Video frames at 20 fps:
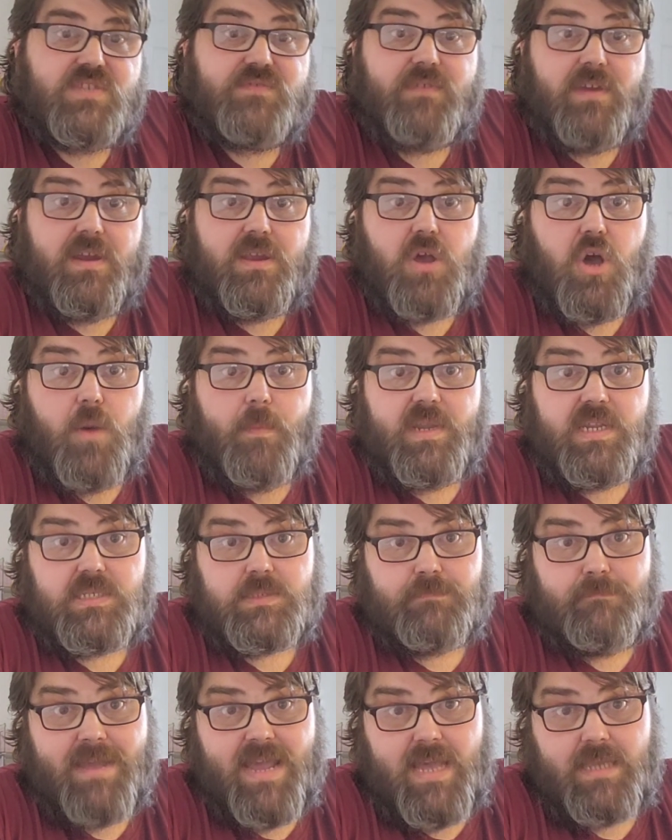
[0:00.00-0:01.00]
very
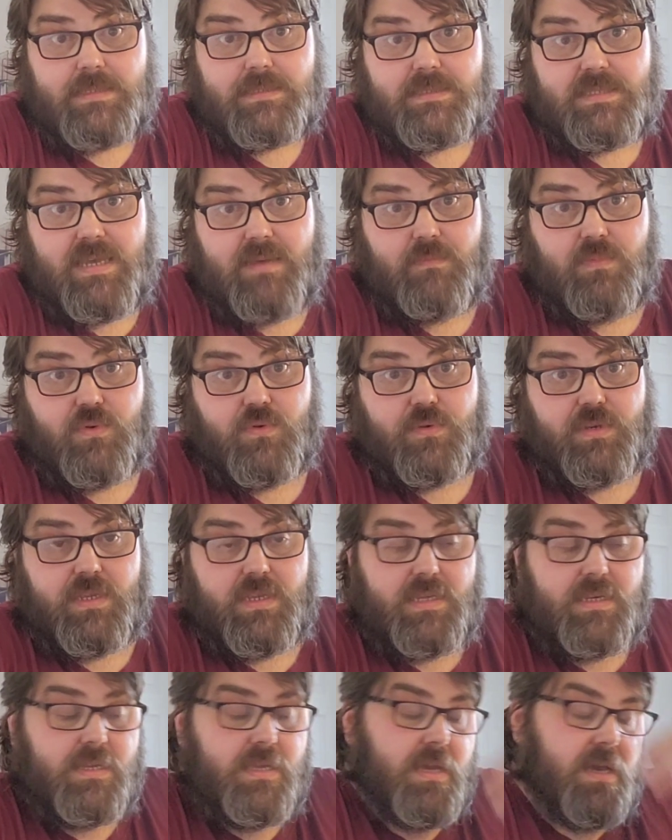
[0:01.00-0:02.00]
ominous mass that
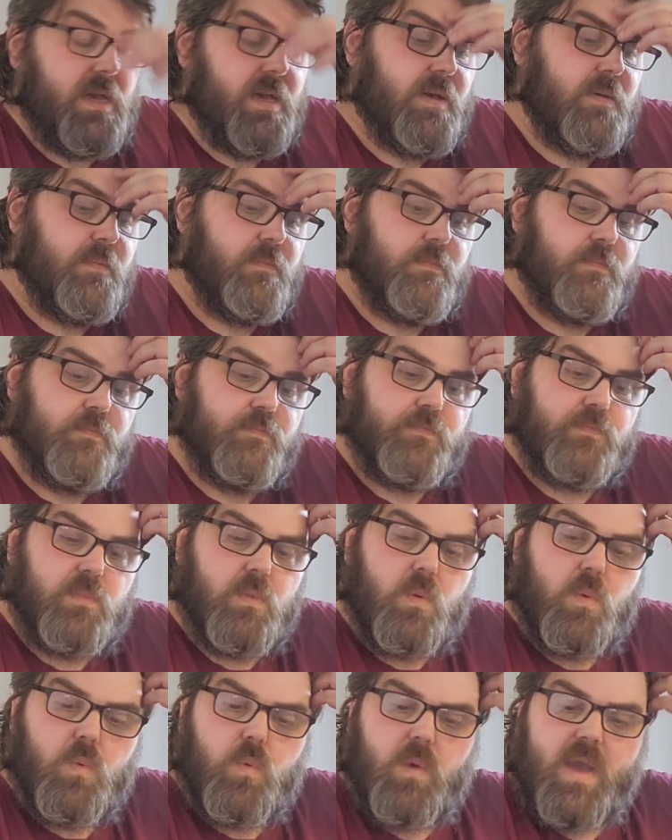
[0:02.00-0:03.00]
morning.
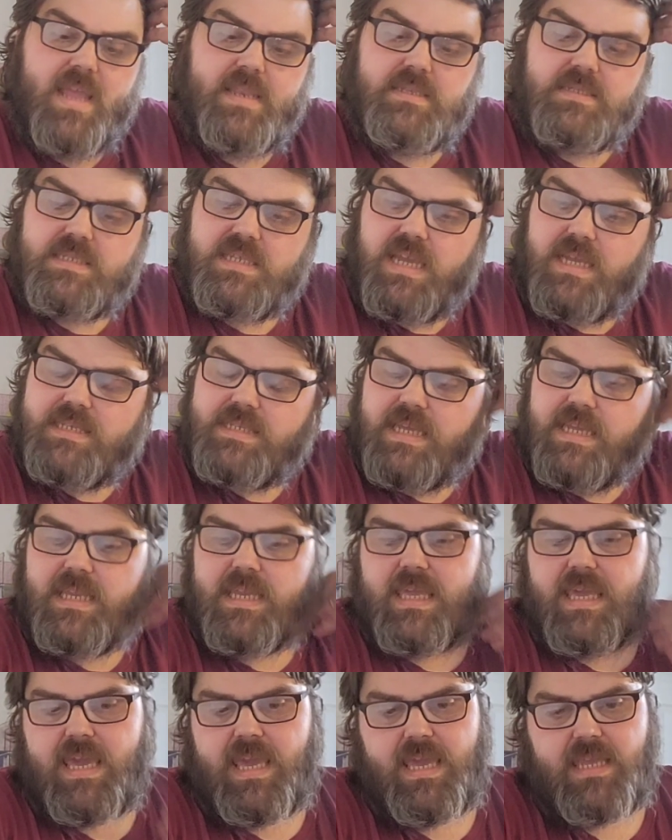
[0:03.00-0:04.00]
When
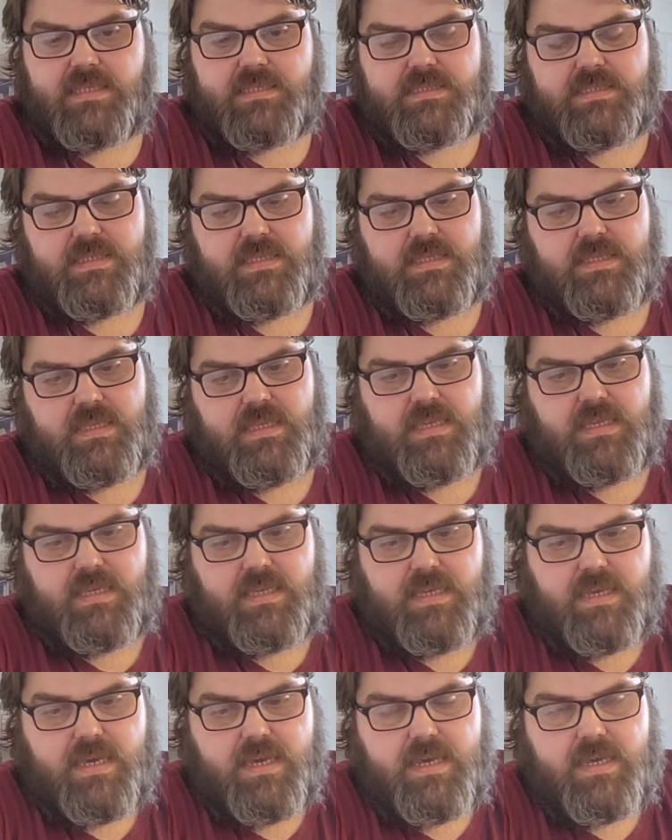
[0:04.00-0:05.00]
Titanic hit
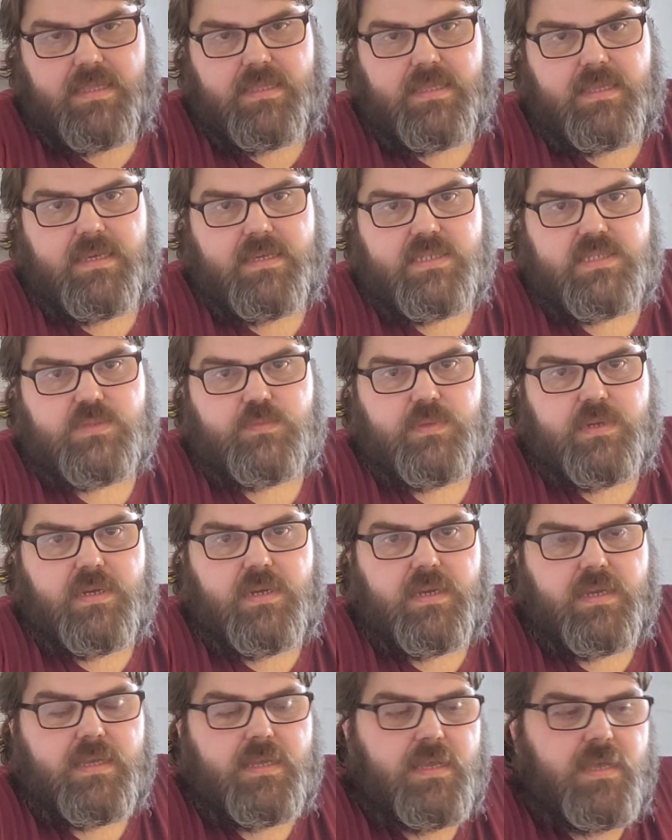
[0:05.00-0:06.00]
the
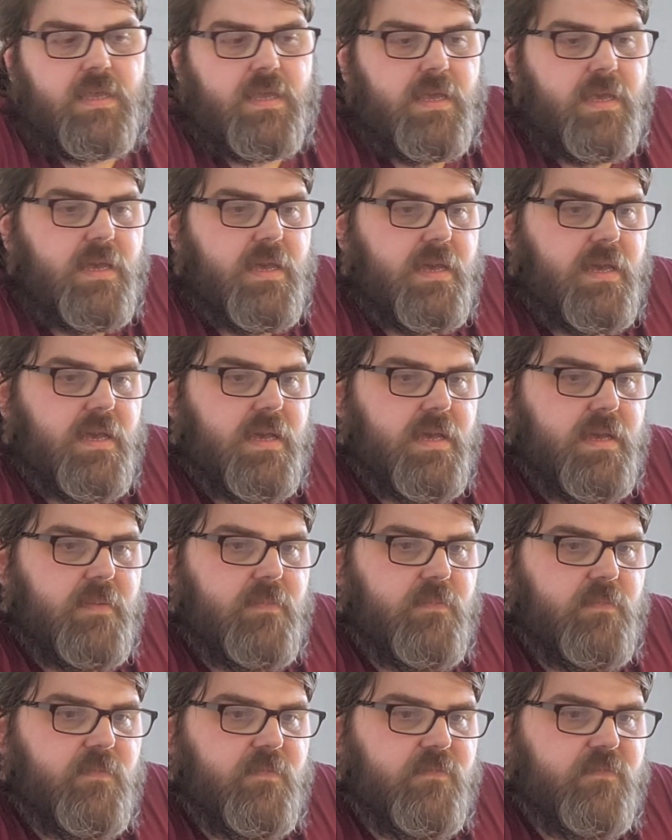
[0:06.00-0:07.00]
iceberg,
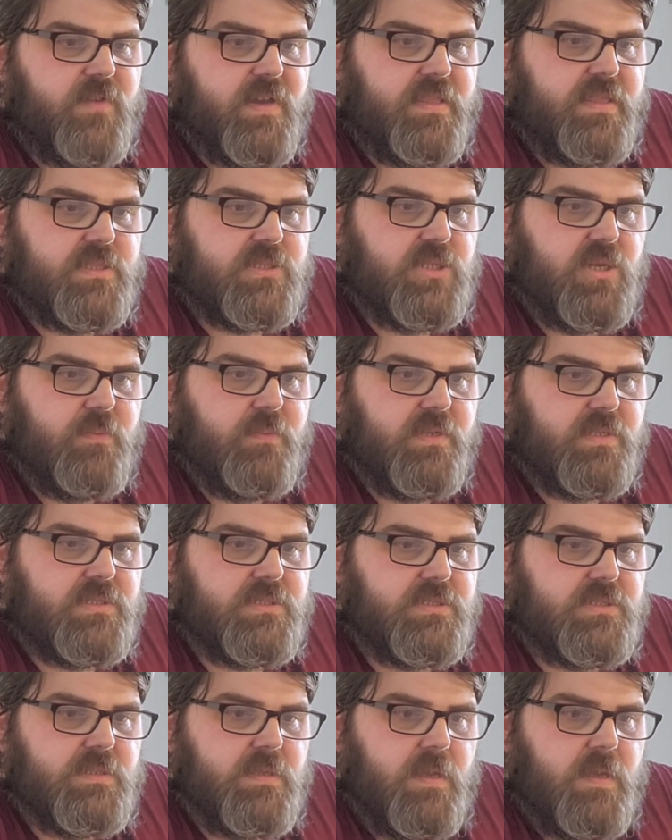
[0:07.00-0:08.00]
Father
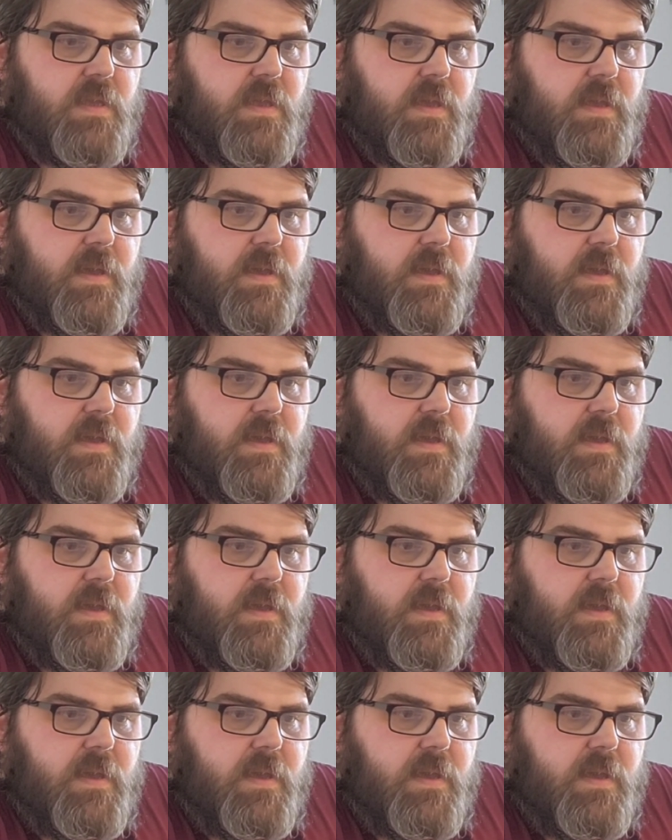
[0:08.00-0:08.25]
Thomas